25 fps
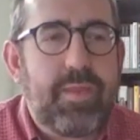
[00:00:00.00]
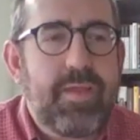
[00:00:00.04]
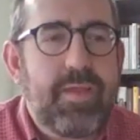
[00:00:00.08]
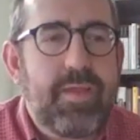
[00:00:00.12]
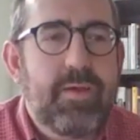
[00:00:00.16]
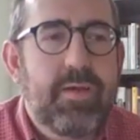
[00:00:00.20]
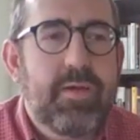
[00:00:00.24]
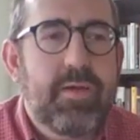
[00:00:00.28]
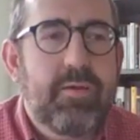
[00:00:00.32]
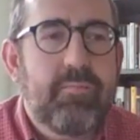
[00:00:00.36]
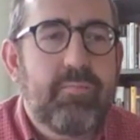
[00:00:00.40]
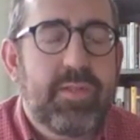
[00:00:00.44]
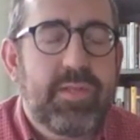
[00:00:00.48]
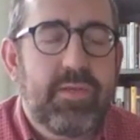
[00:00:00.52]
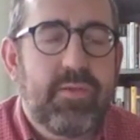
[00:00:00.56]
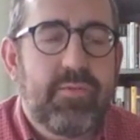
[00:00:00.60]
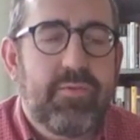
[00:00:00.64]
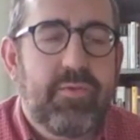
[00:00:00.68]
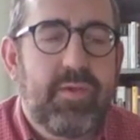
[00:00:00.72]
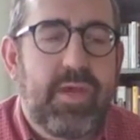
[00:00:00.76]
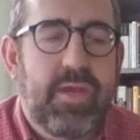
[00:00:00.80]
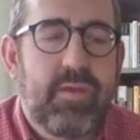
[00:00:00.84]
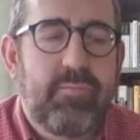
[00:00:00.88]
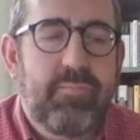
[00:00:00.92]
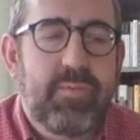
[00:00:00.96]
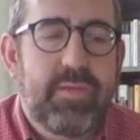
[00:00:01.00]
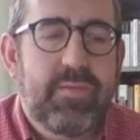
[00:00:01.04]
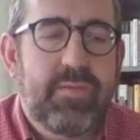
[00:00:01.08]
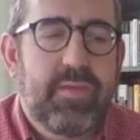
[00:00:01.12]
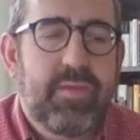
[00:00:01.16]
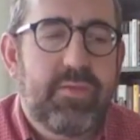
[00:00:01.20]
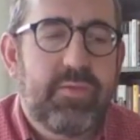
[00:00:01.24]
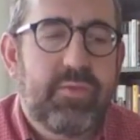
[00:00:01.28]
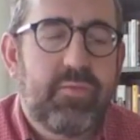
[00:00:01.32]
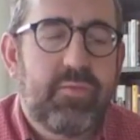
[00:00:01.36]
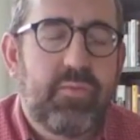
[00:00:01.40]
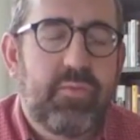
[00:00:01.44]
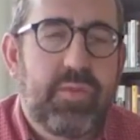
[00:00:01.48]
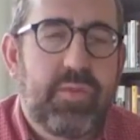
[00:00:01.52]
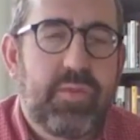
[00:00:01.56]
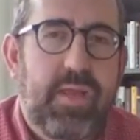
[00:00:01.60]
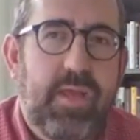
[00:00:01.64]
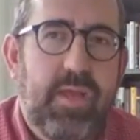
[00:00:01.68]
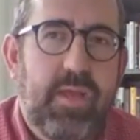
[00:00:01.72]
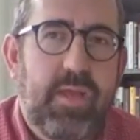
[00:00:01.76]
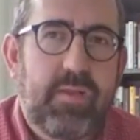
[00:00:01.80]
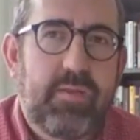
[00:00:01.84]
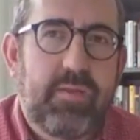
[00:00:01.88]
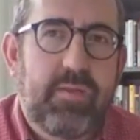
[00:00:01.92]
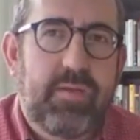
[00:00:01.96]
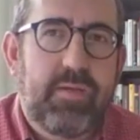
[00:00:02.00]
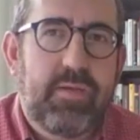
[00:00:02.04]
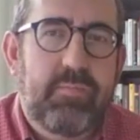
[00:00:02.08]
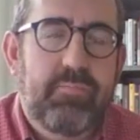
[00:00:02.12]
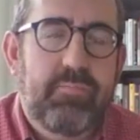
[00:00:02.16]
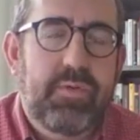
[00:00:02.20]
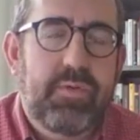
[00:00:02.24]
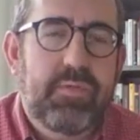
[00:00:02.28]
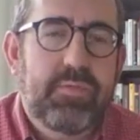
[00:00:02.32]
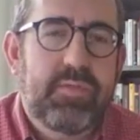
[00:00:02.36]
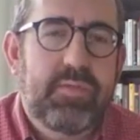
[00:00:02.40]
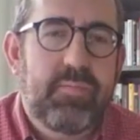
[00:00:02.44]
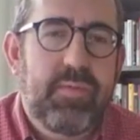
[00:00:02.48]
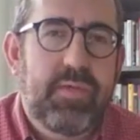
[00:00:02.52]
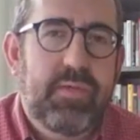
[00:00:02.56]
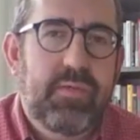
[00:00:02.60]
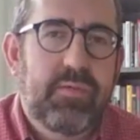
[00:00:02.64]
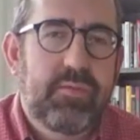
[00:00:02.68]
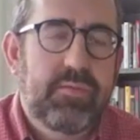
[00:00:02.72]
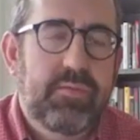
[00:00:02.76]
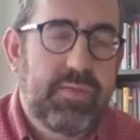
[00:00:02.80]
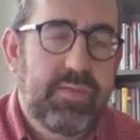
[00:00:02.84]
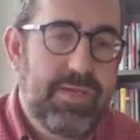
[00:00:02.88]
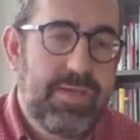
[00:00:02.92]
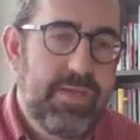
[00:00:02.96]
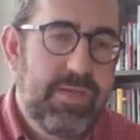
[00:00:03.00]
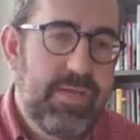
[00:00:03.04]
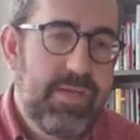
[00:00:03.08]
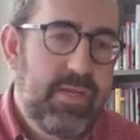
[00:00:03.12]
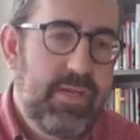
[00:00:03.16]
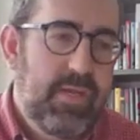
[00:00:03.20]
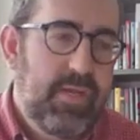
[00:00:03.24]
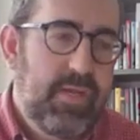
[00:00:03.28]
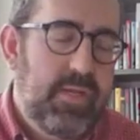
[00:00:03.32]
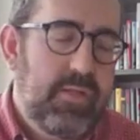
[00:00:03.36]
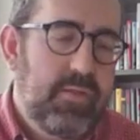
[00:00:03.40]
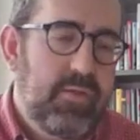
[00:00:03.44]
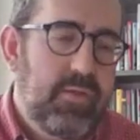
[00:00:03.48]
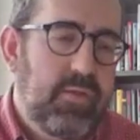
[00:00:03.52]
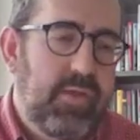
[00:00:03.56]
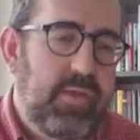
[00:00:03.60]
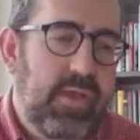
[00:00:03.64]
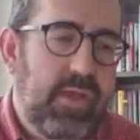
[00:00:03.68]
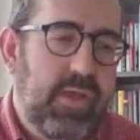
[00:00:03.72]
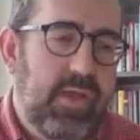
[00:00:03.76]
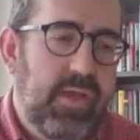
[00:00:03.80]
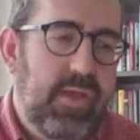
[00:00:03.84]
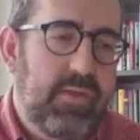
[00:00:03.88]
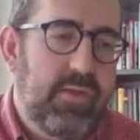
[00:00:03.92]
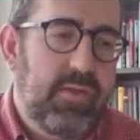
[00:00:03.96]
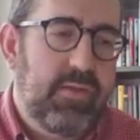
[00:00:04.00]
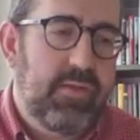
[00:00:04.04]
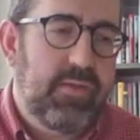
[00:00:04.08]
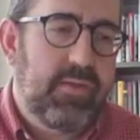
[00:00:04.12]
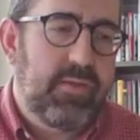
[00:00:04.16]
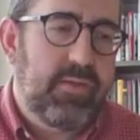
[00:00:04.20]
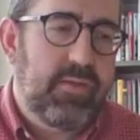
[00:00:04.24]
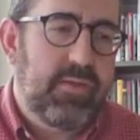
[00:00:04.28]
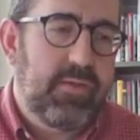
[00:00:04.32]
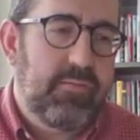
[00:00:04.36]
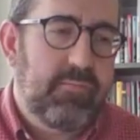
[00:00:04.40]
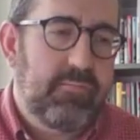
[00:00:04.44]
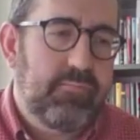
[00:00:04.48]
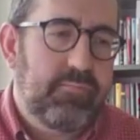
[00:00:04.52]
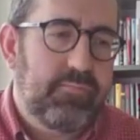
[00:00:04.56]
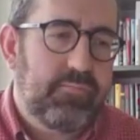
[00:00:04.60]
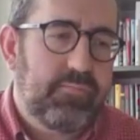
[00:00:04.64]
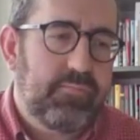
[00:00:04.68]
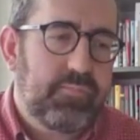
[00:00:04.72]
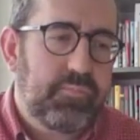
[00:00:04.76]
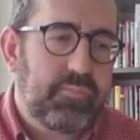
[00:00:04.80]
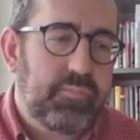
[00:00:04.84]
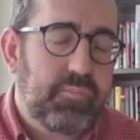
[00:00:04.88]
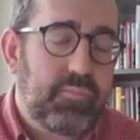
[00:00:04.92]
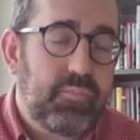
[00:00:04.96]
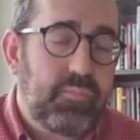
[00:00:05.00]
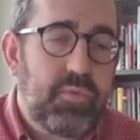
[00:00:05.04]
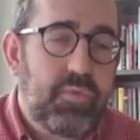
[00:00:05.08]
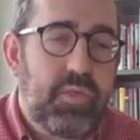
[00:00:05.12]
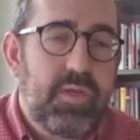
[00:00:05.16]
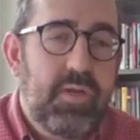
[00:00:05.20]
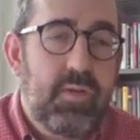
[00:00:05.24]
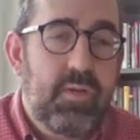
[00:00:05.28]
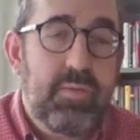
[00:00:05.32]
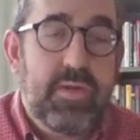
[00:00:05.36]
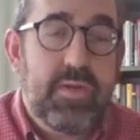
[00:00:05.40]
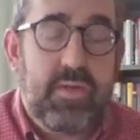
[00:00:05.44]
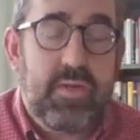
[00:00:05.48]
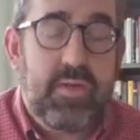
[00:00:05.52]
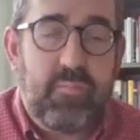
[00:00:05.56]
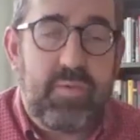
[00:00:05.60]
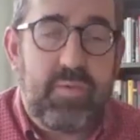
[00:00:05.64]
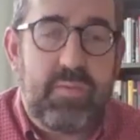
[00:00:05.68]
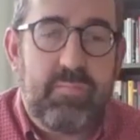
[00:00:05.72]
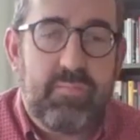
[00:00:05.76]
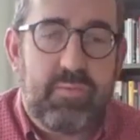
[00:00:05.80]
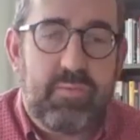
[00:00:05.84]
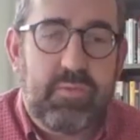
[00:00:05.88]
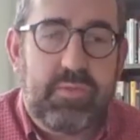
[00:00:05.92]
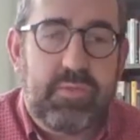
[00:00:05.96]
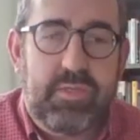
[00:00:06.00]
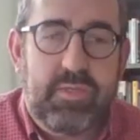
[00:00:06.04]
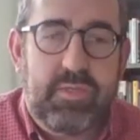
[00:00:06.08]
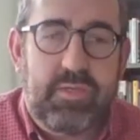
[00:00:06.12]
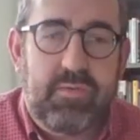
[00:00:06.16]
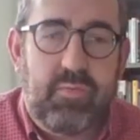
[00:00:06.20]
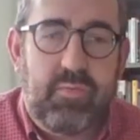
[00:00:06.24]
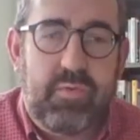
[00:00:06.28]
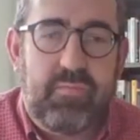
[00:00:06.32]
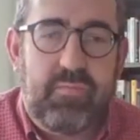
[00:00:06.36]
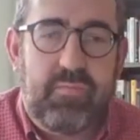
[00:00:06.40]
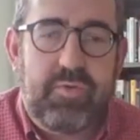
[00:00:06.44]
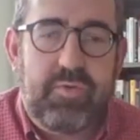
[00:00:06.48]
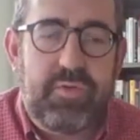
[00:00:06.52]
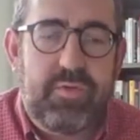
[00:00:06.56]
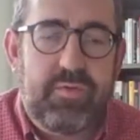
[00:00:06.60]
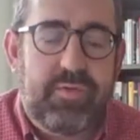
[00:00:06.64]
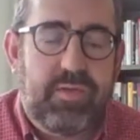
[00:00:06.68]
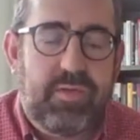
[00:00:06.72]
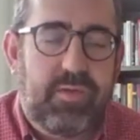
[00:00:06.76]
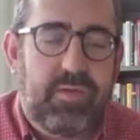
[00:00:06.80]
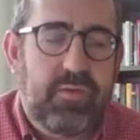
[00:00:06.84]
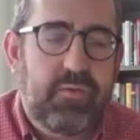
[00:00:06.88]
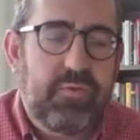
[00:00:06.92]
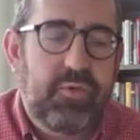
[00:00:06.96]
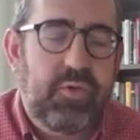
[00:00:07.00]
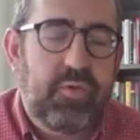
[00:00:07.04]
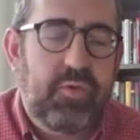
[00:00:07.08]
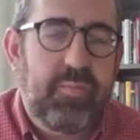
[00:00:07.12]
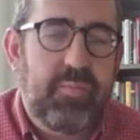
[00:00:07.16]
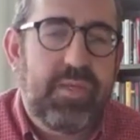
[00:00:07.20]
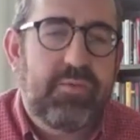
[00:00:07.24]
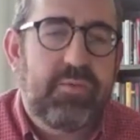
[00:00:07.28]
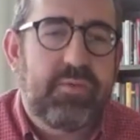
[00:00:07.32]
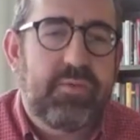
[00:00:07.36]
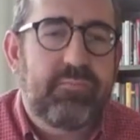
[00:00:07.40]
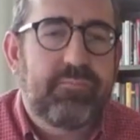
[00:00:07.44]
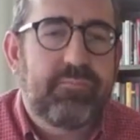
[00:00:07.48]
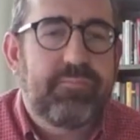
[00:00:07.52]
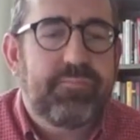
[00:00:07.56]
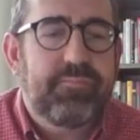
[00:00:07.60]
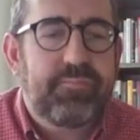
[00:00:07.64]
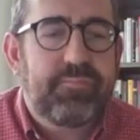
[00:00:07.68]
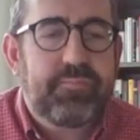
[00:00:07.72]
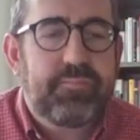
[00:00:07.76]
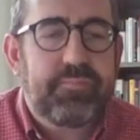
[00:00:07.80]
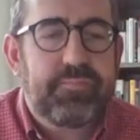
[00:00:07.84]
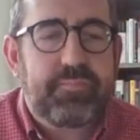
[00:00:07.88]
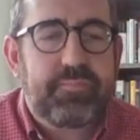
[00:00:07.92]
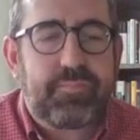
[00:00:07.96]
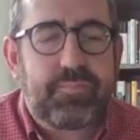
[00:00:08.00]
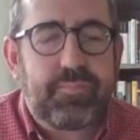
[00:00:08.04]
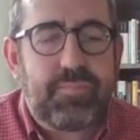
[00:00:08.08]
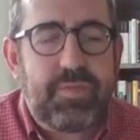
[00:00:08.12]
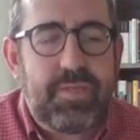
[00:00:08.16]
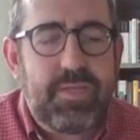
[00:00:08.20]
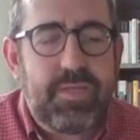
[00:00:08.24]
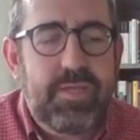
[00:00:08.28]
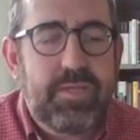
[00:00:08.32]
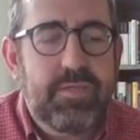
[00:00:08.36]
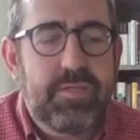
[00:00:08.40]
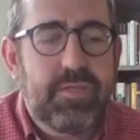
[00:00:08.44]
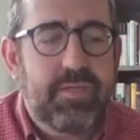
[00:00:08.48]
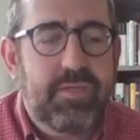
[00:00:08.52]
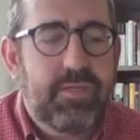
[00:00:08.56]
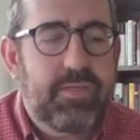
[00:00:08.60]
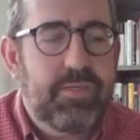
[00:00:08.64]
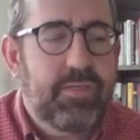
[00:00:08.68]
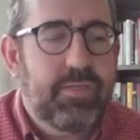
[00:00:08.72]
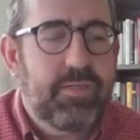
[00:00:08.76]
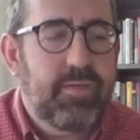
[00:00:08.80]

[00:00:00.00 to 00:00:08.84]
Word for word: Uh, but they also had a big session where they had uh, policymakers. So they had, uh, among other people, West Virginia Senator Joe Manchin. And